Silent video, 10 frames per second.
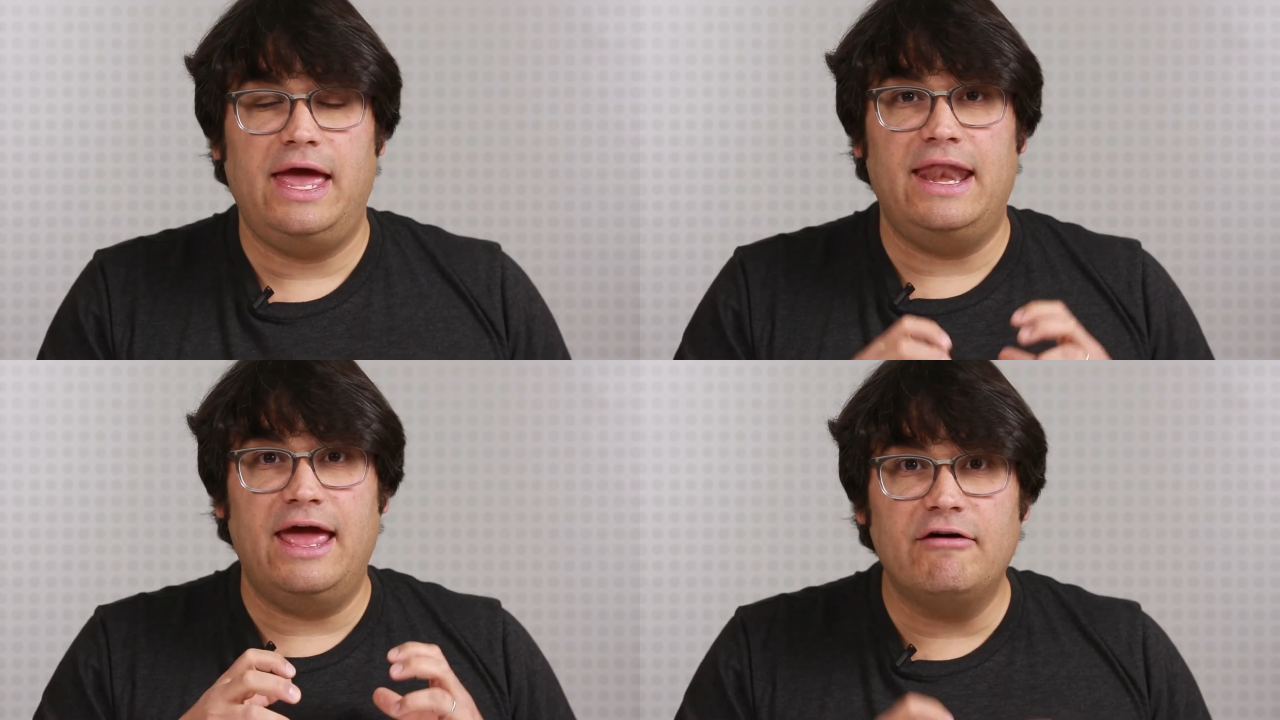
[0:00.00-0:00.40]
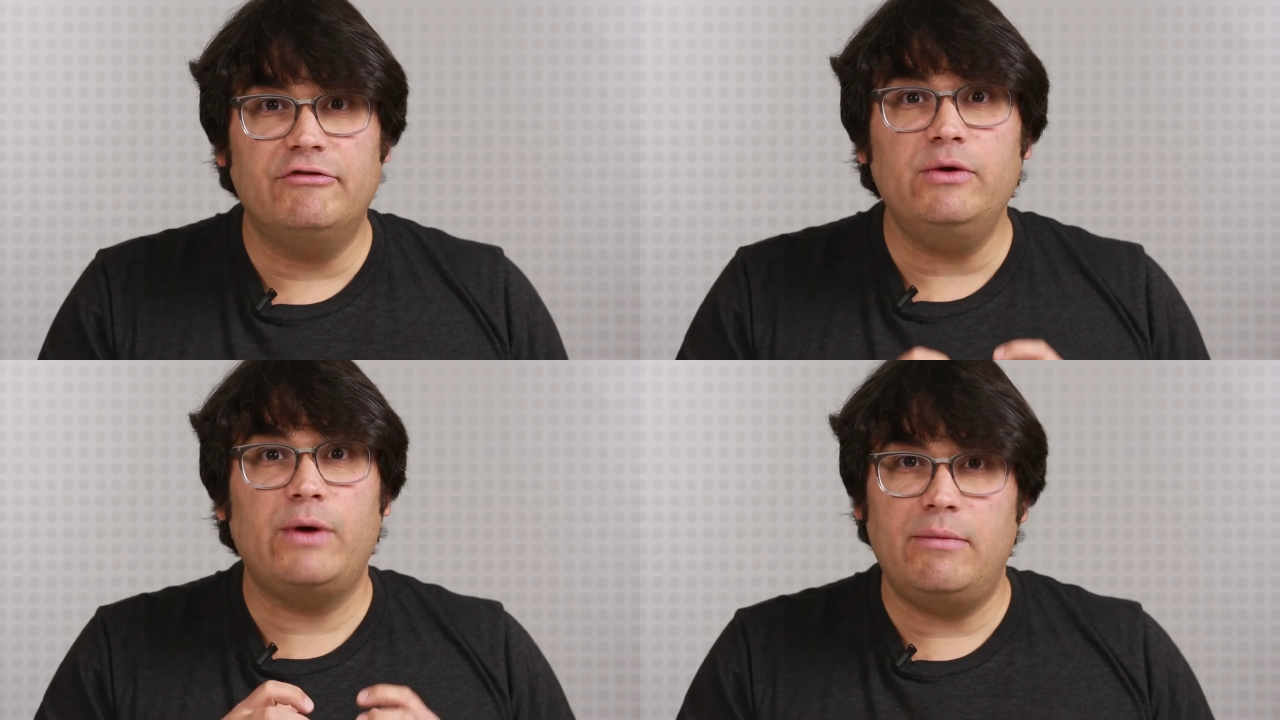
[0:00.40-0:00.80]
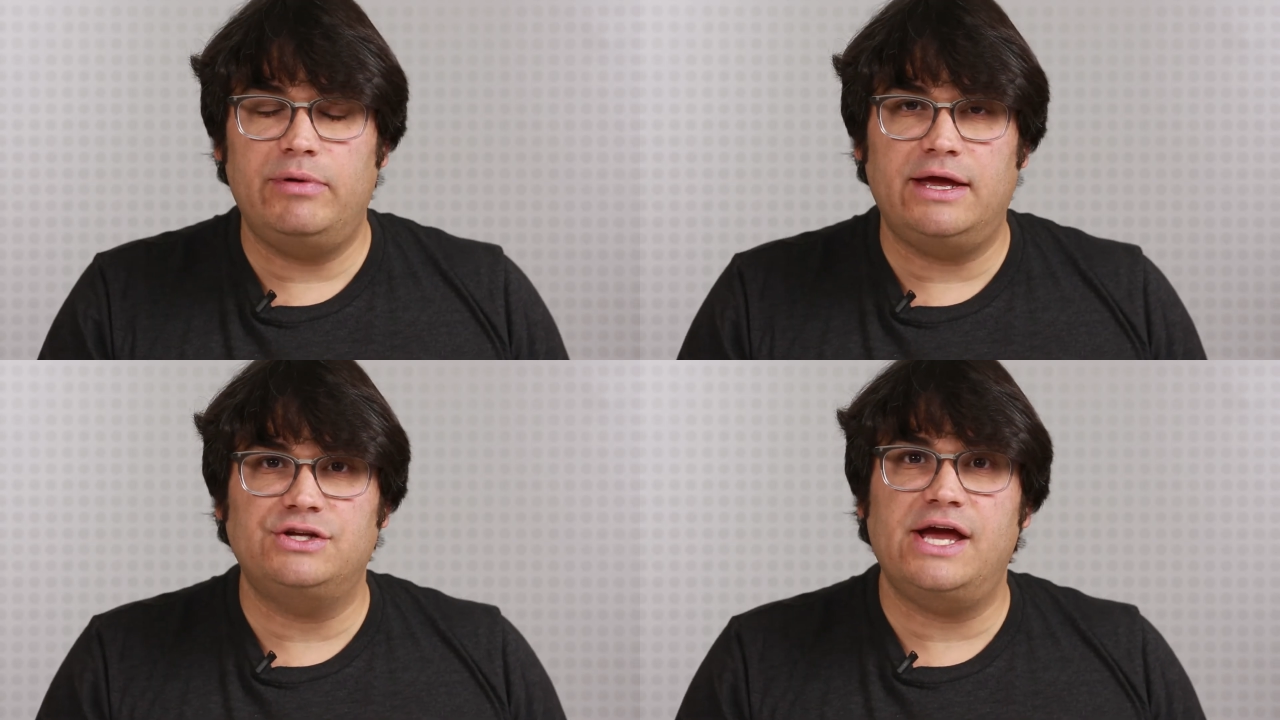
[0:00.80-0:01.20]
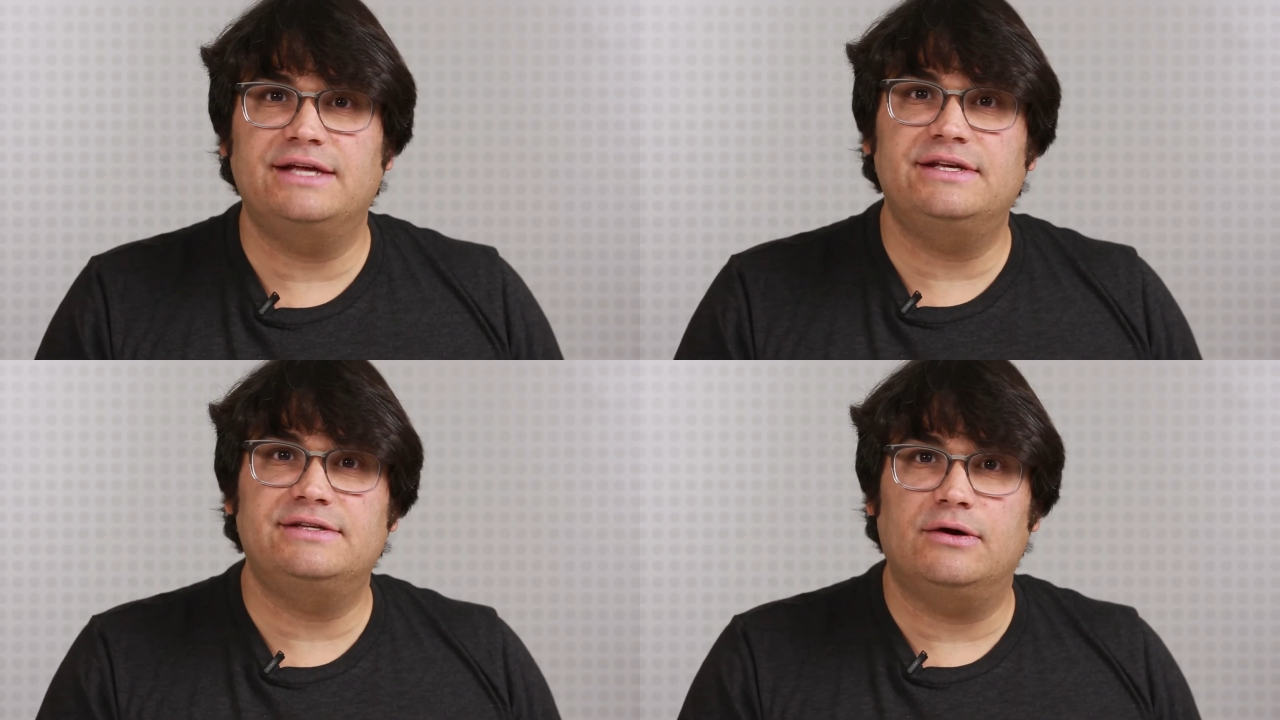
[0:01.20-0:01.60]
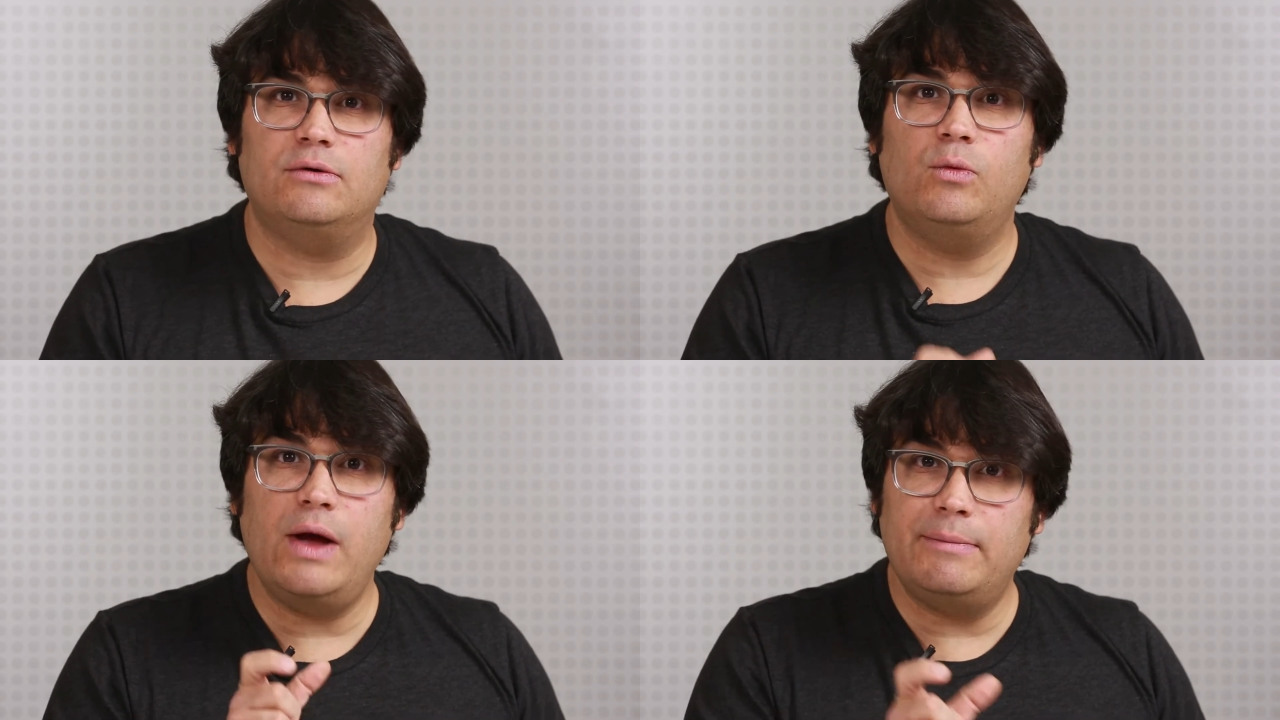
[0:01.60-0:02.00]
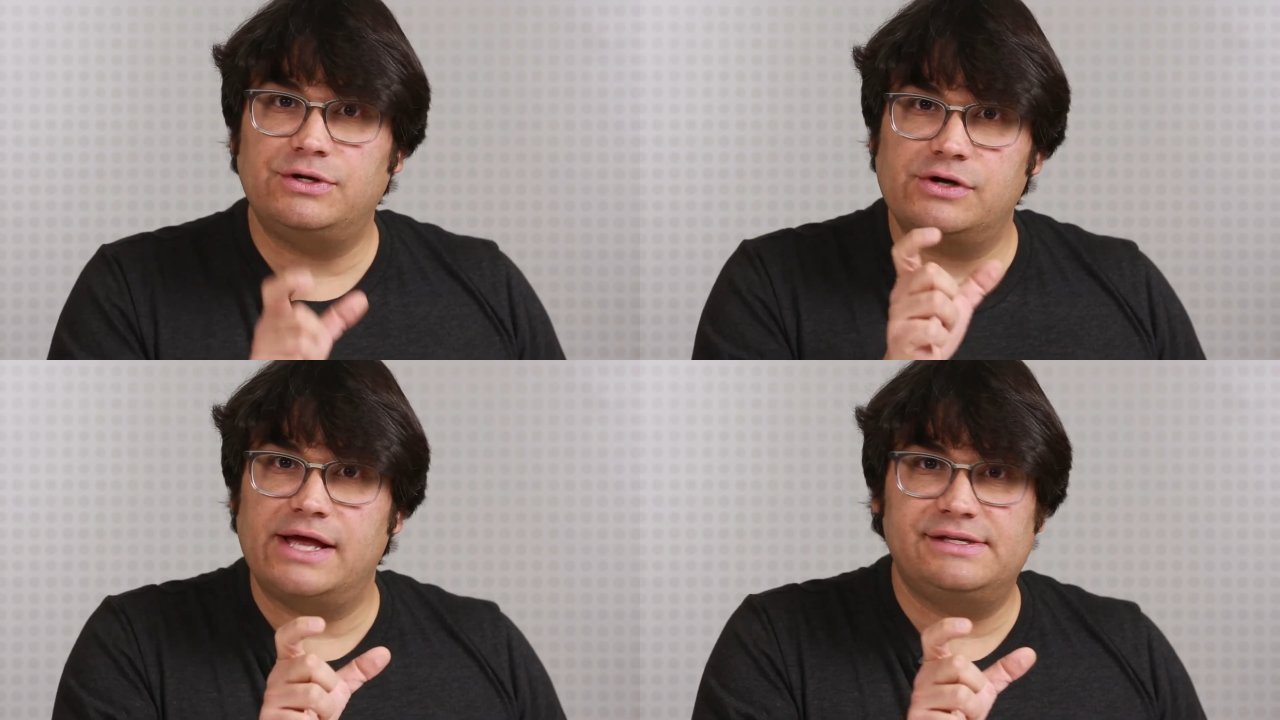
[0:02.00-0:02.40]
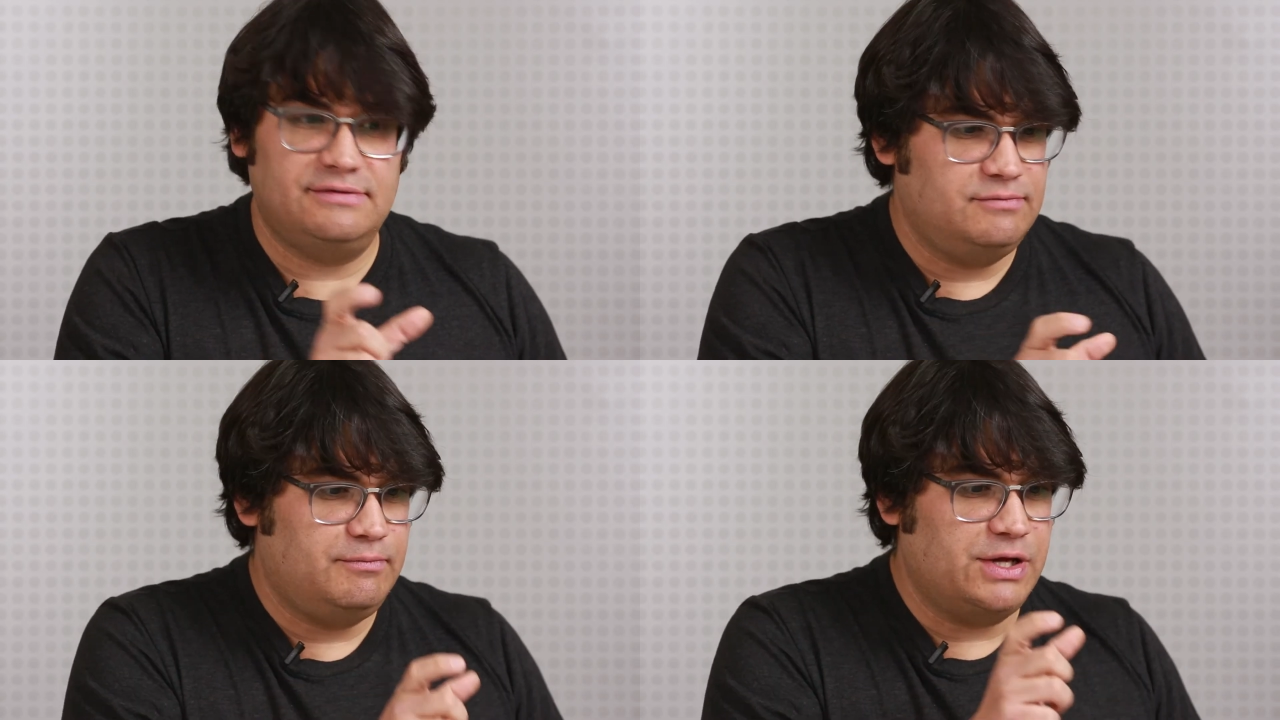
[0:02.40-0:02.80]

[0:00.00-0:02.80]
and every web page has its own web address,